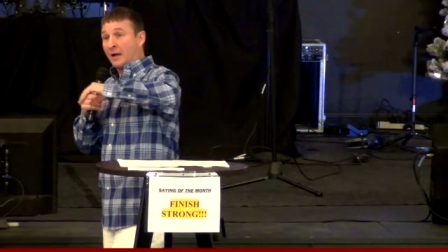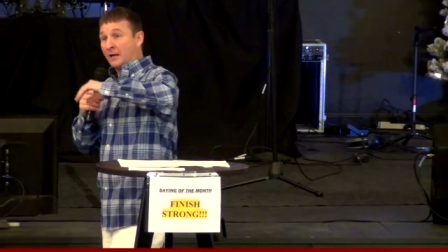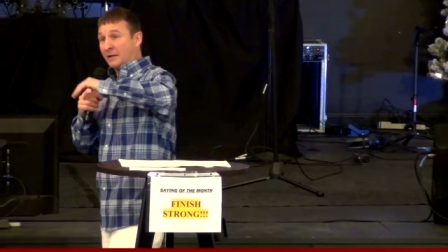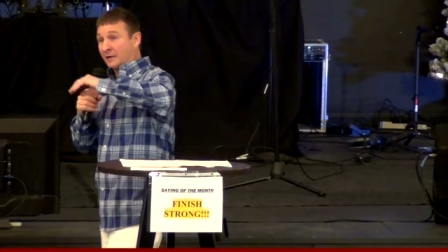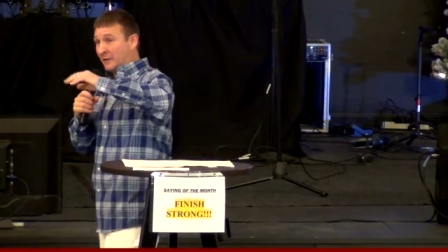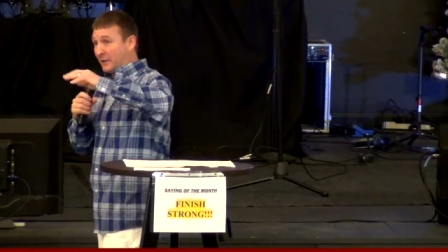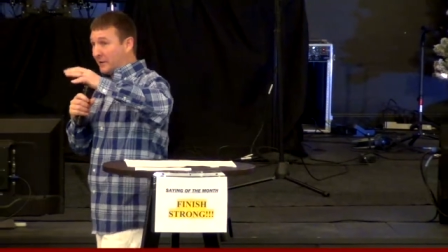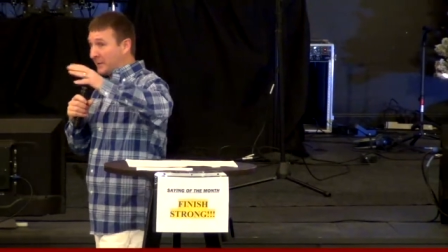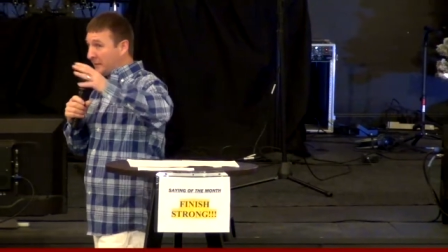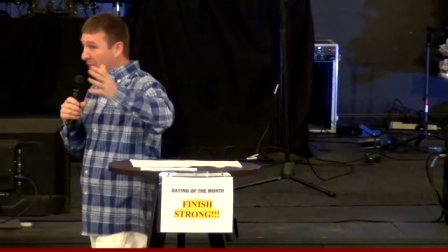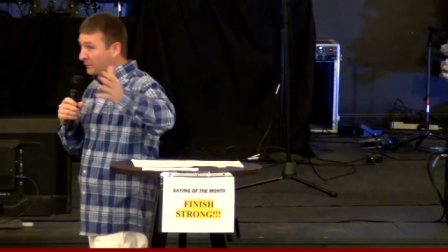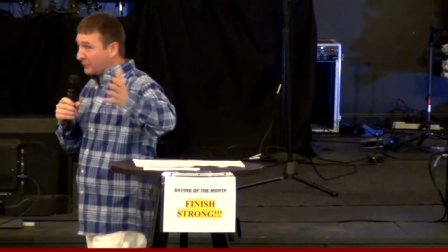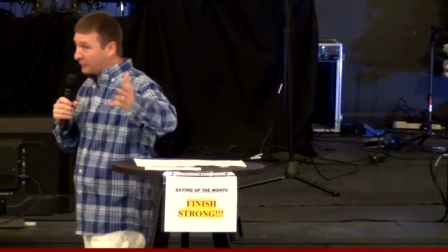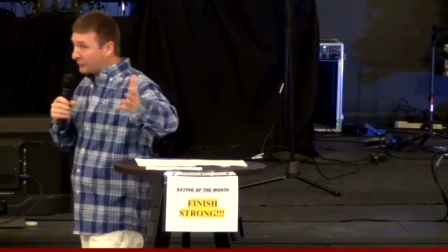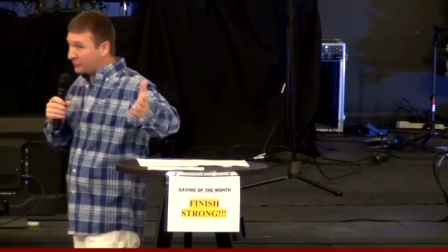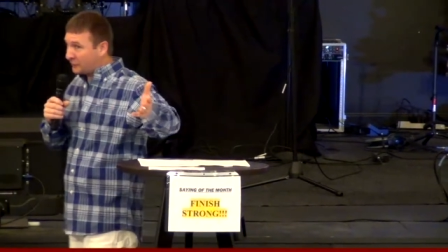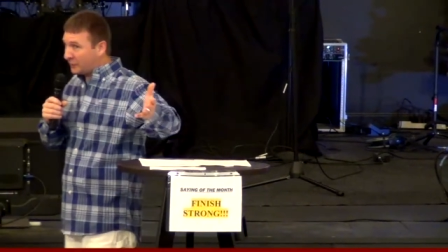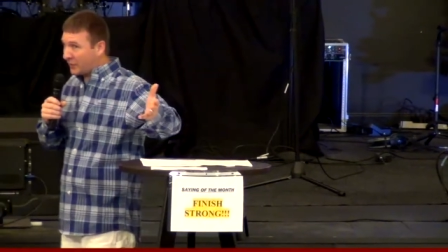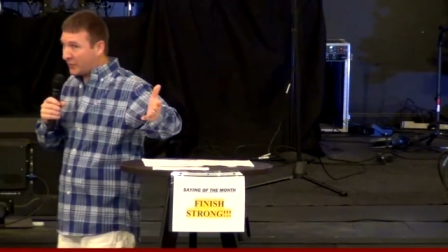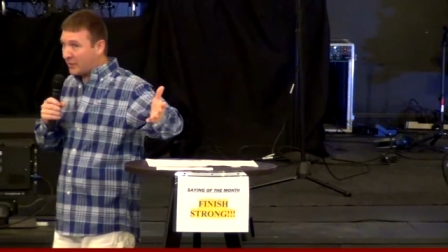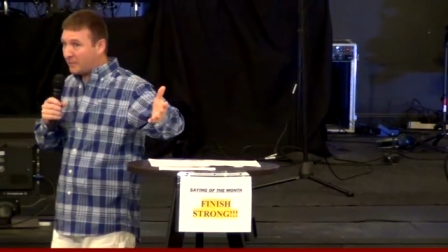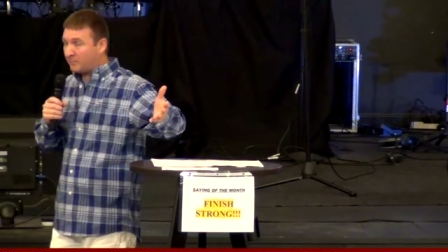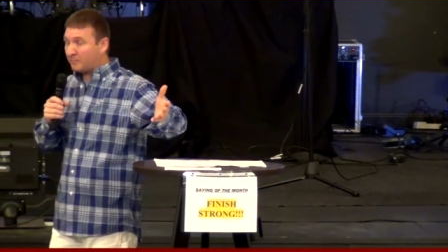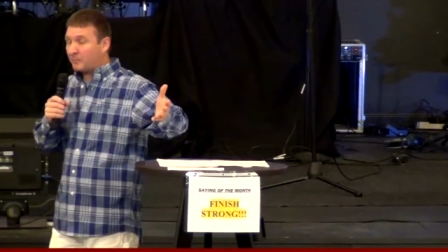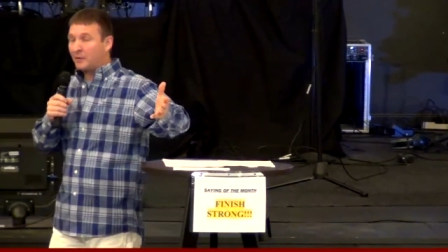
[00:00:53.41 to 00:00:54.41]

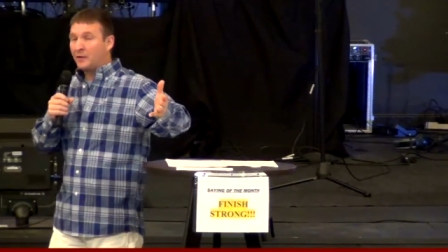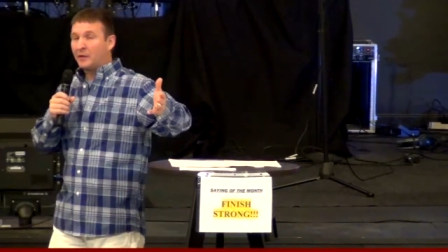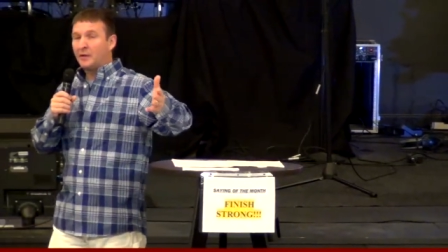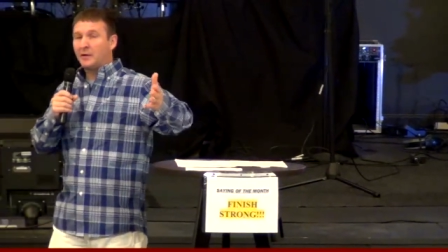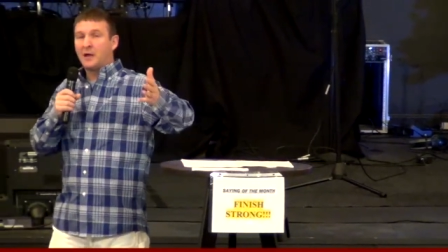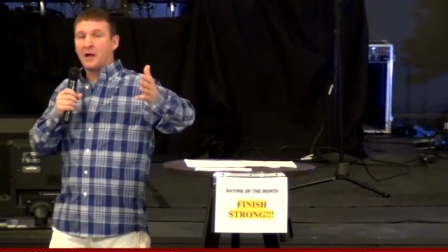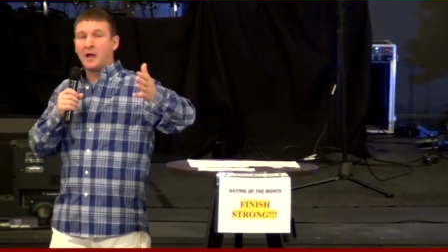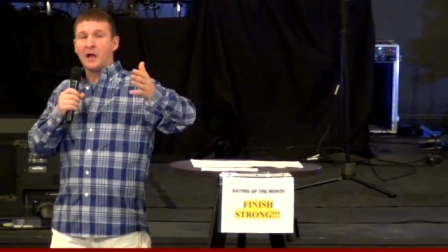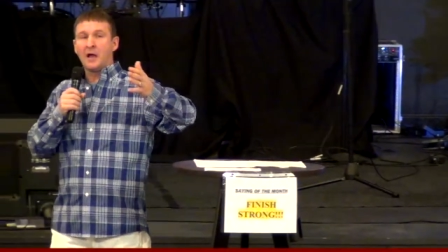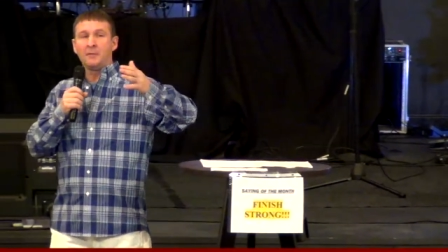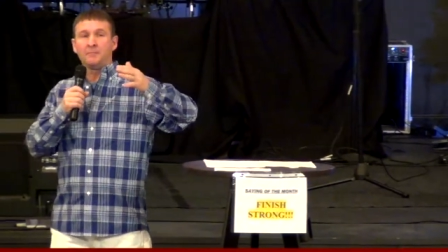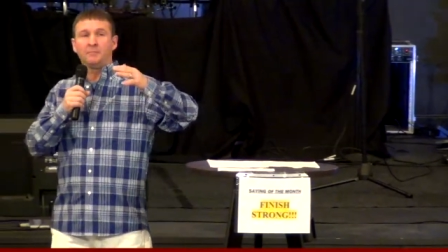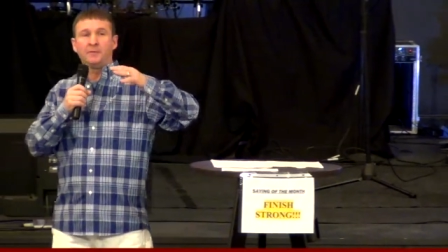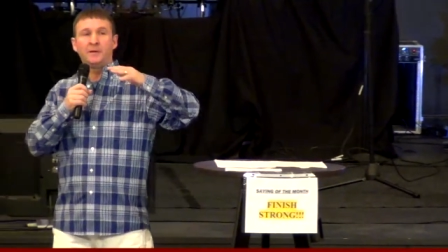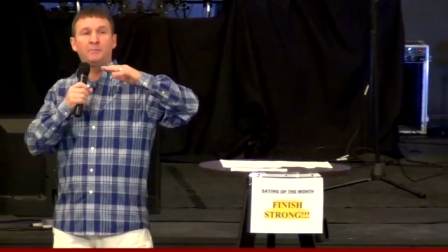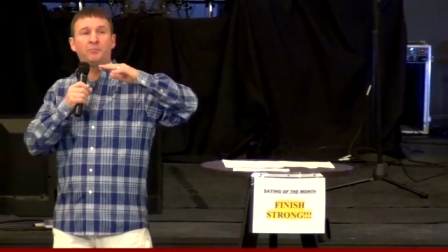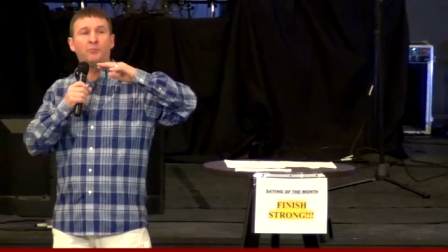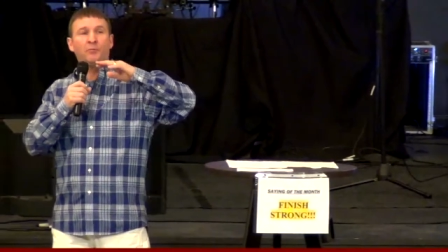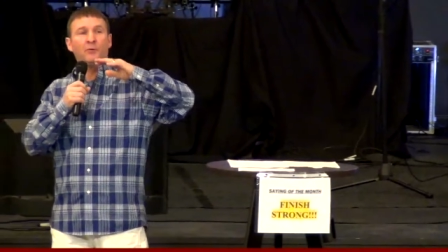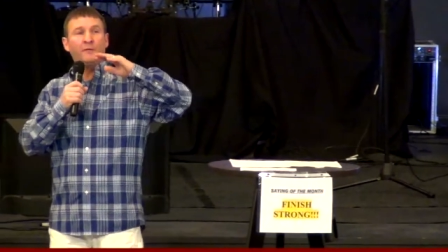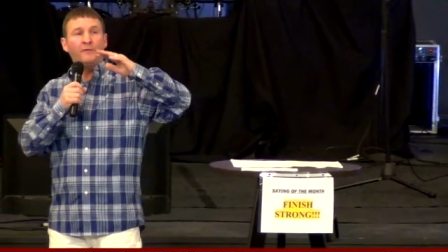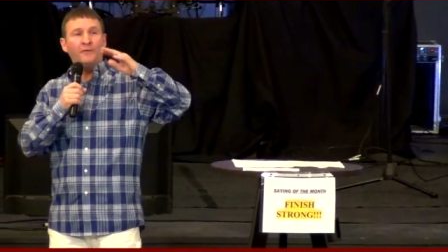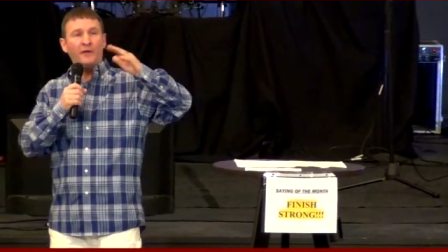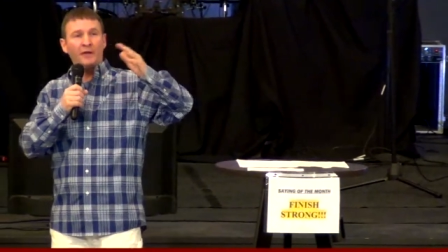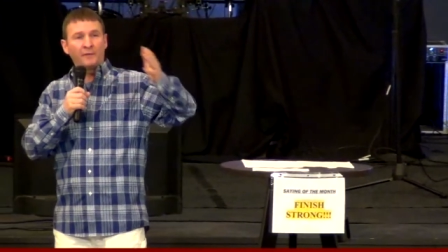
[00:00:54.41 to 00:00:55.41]
leadership, uh,
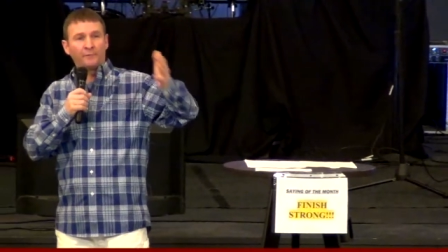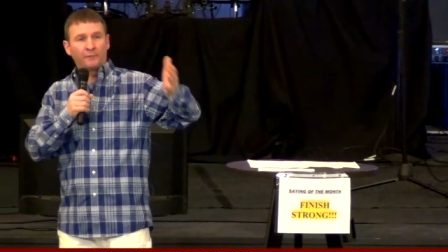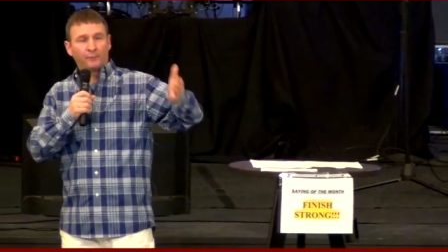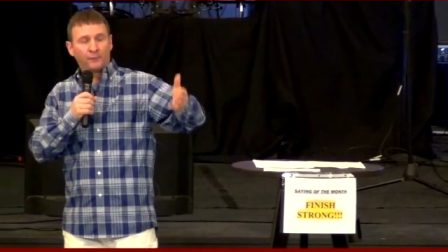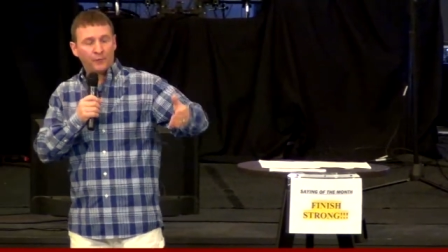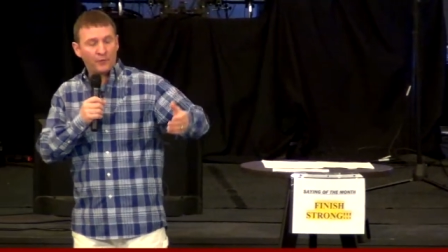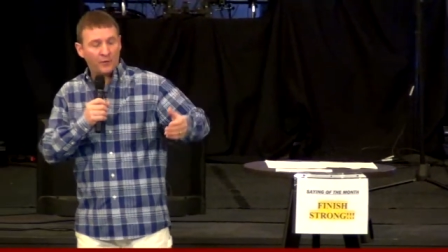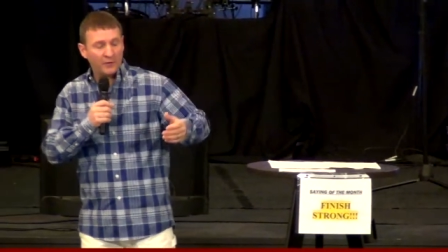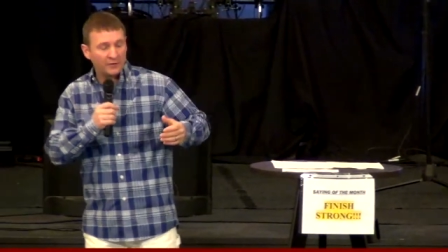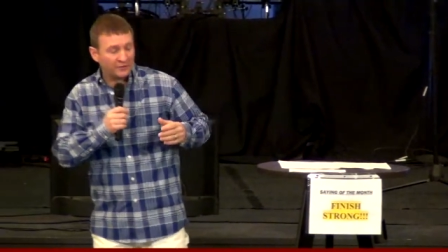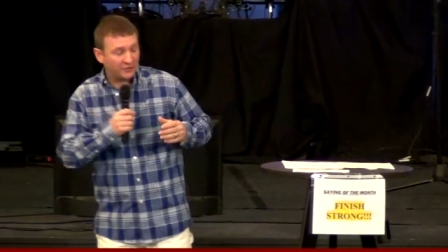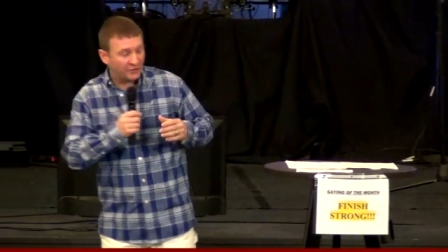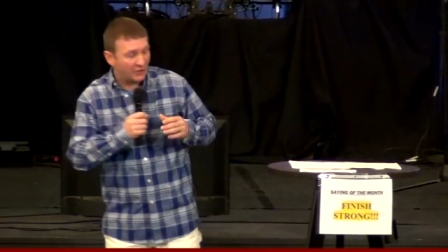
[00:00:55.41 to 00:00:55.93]
people of influence